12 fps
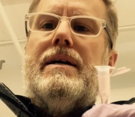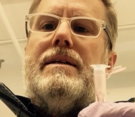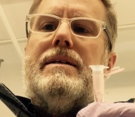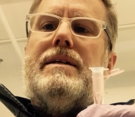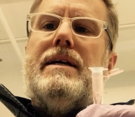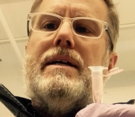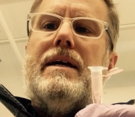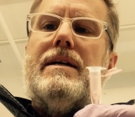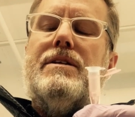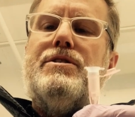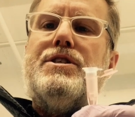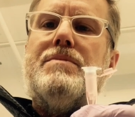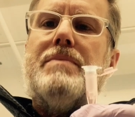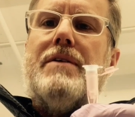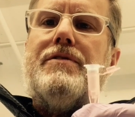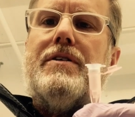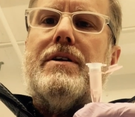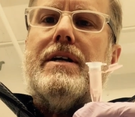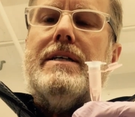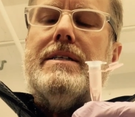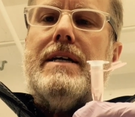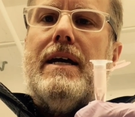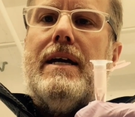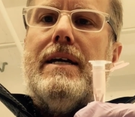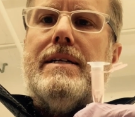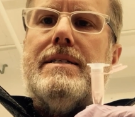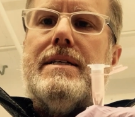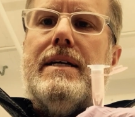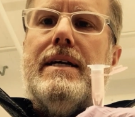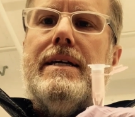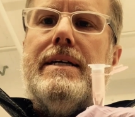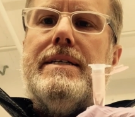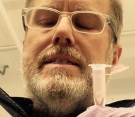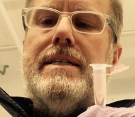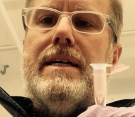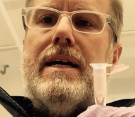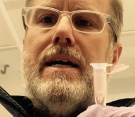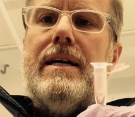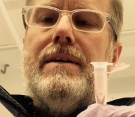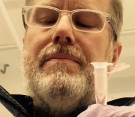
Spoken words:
The DNA elution buffer contains EDTA,